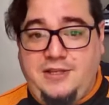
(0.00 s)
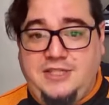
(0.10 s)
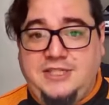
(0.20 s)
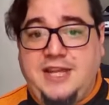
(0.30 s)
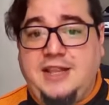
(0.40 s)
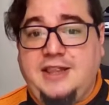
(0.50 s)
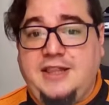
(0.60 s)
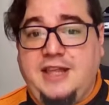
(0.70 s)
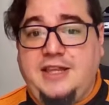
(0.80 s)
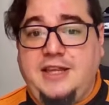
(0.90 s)
set
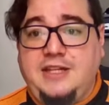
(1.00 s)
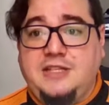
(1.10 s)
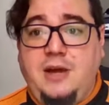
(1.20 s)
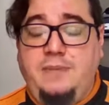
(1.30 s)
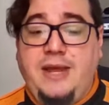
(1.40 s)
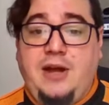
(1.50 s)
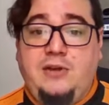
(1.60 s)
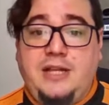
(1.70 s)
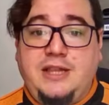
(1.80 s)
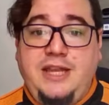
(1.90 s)
that is coming
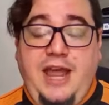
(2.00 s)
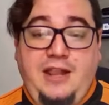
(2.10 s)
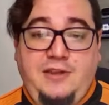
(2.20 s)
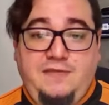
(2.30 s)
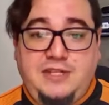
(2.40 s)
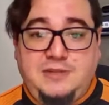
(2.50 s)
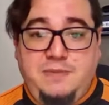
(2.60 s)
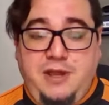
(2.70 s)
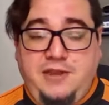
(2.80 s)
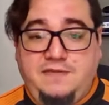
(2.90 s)
out at the end of this
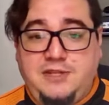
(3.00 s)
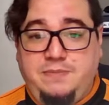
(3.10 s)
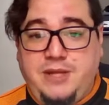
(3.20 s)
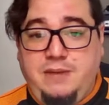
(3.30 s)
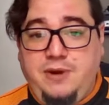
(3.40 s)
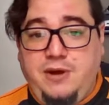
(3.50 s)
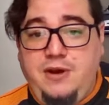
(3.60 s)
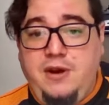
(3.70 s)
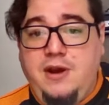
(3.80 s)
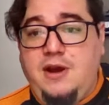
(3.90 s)
month of September.